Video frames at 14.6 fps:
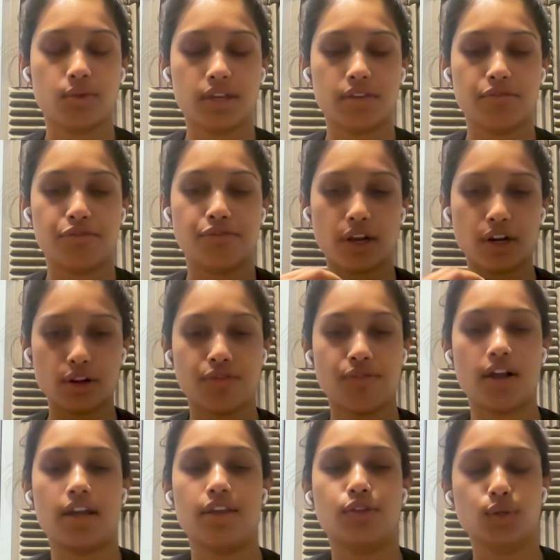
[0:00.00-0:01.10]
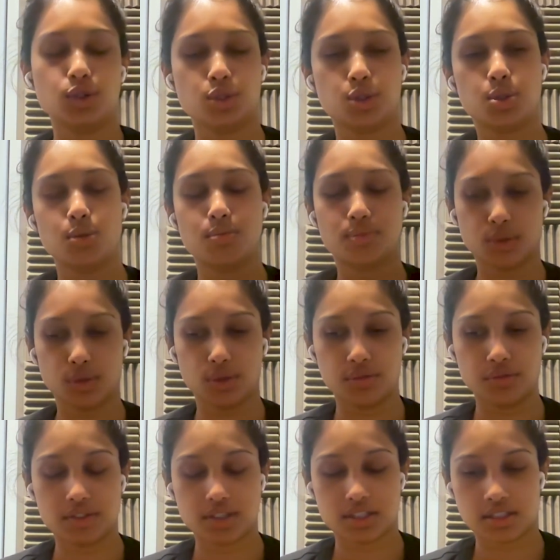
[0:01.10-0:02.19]
verify those 2
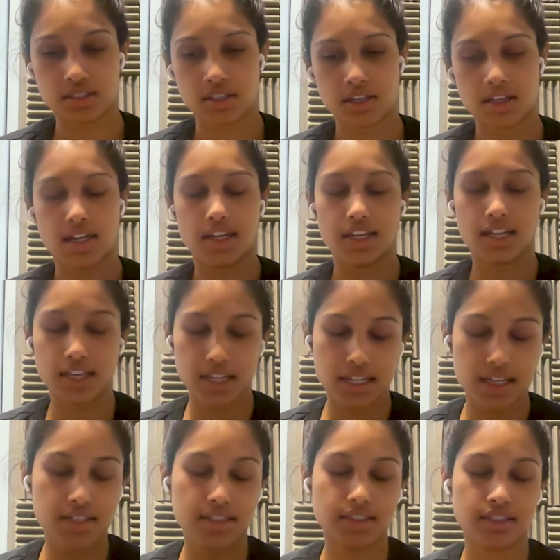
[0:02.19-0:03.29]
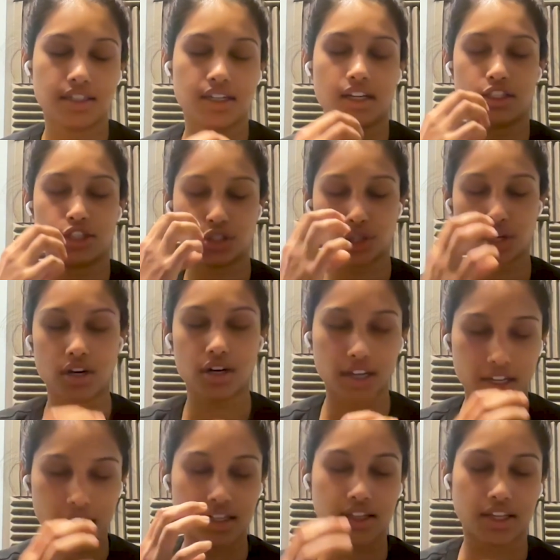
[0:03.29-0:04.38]
proofs in a Stark
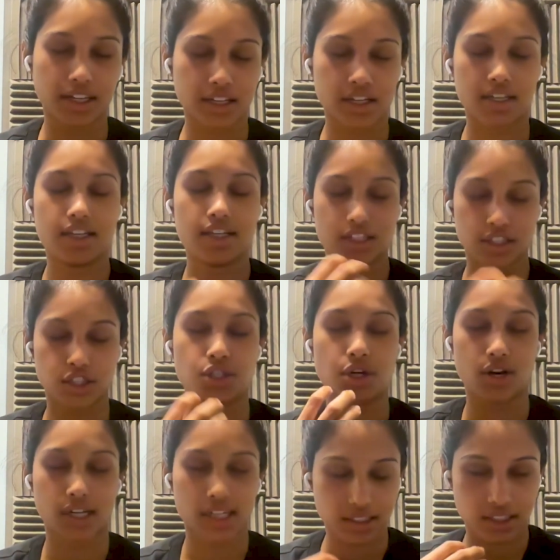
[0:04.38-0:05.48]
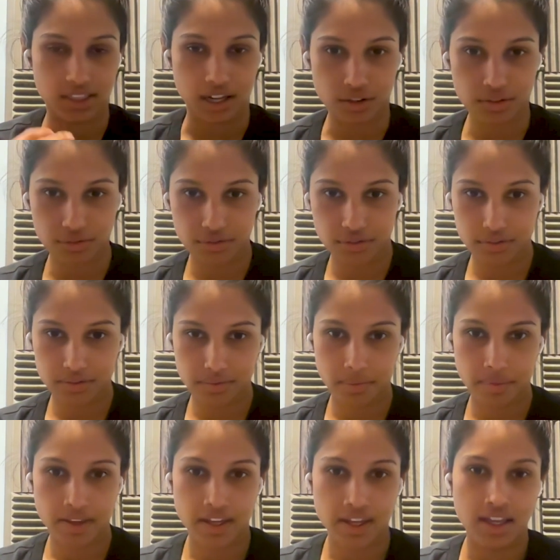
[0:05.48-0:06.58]
itself.
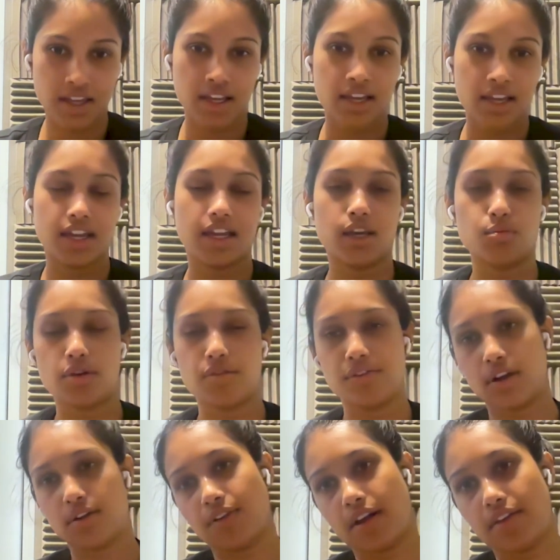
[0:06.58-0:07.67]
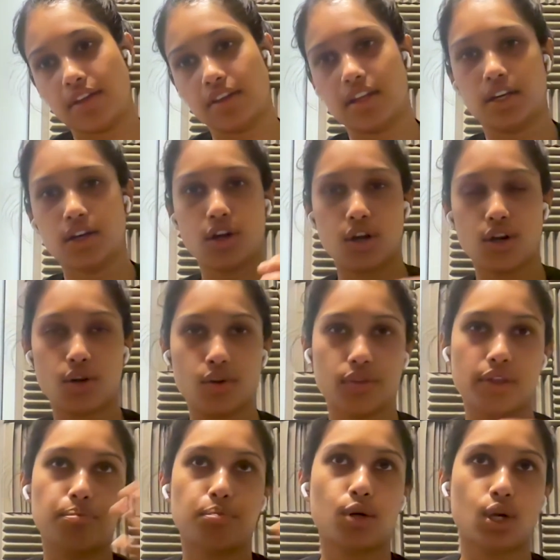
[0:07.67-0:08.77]
And we verify that like, the
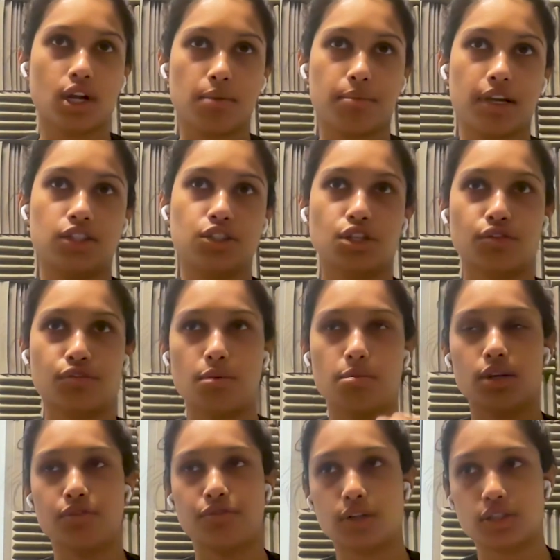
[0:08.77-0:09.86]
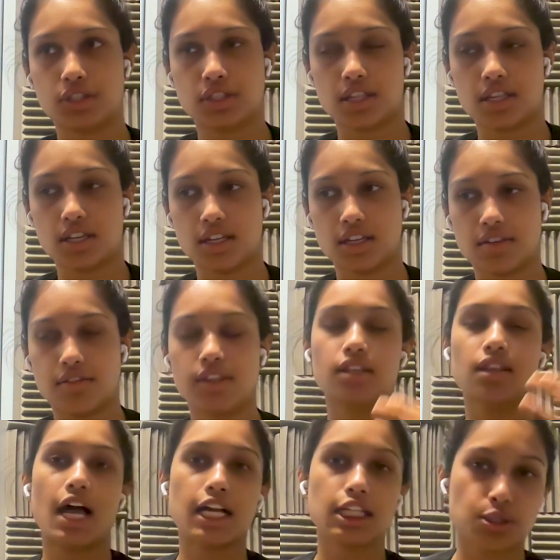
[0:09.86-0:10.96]
program counter from your first thing, the
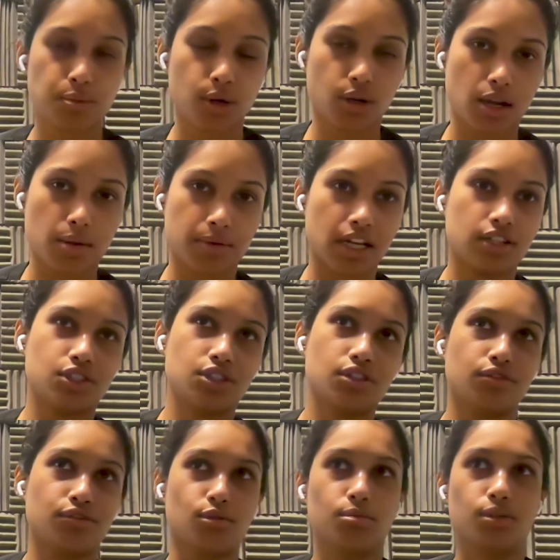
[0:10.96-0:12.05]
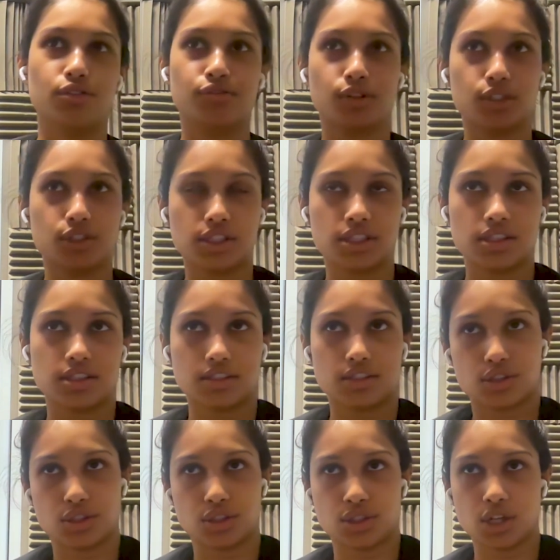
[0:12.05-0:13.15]
last program counter from your first
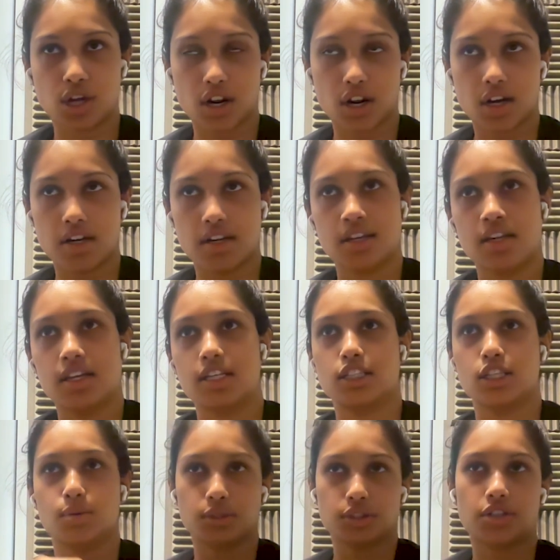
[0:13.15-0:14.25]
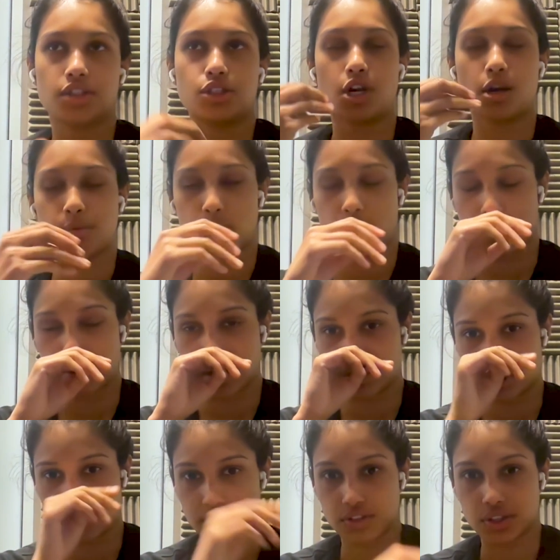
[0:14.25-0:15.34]
shard is equal to the start program
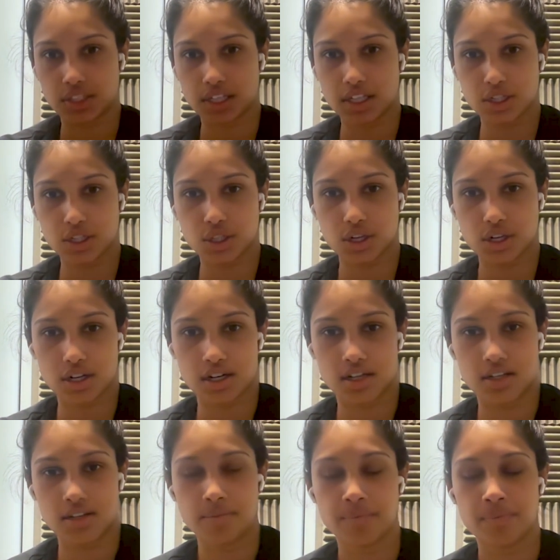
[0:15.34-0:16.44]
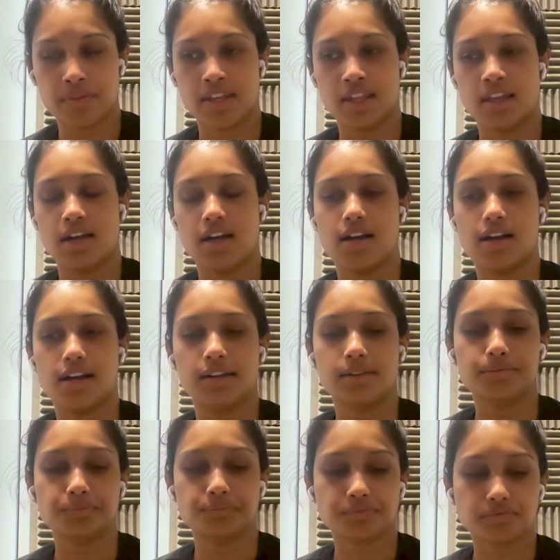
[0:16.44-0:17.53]
counter of your second shard.
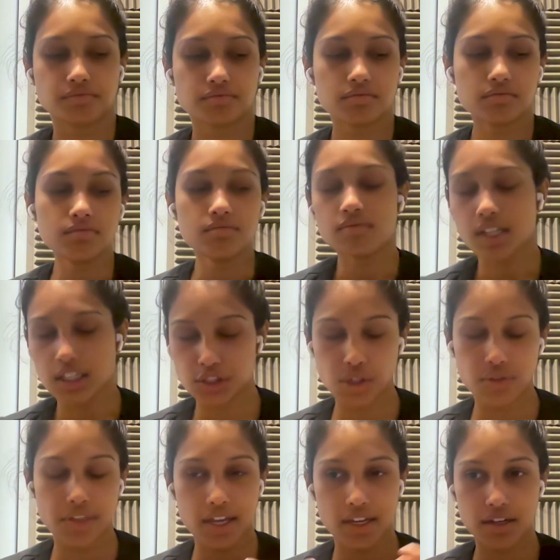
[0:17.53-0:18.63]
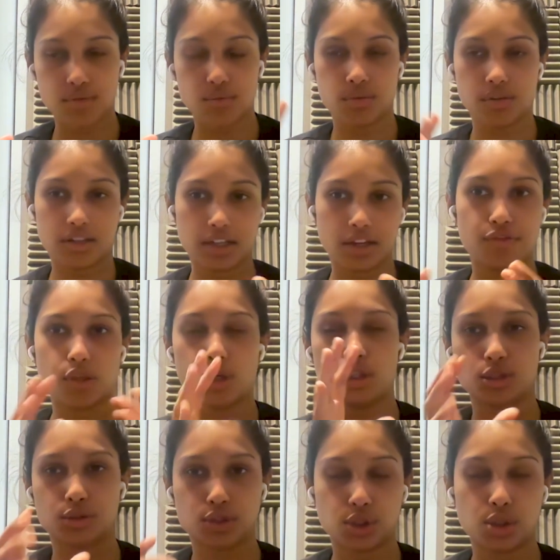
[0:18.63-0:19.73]
And so then if
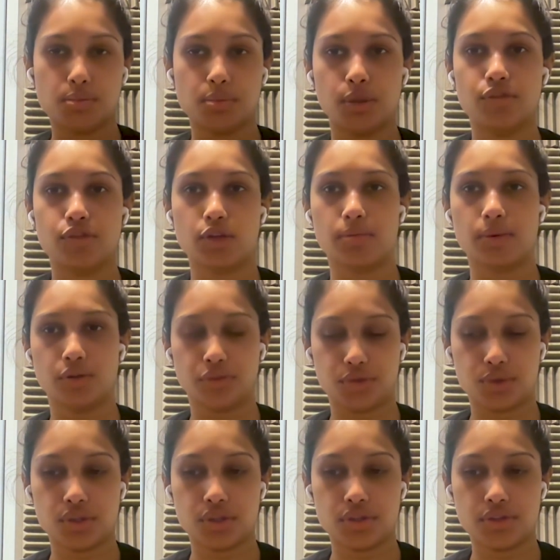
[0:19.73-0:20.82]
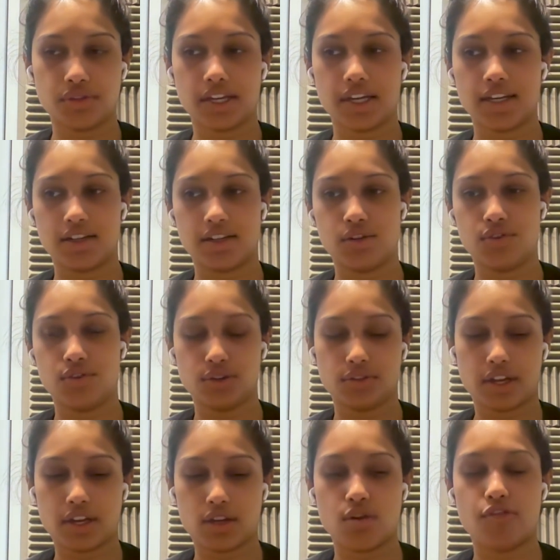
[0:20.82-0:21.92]
those 2 proofs are both true, then you know
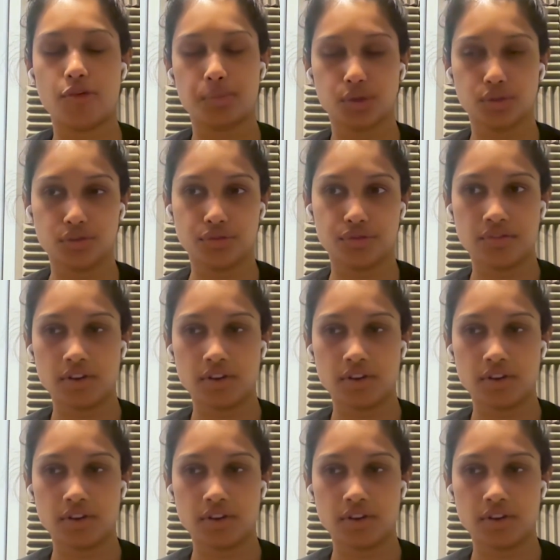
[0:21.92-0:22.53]
that you have a proof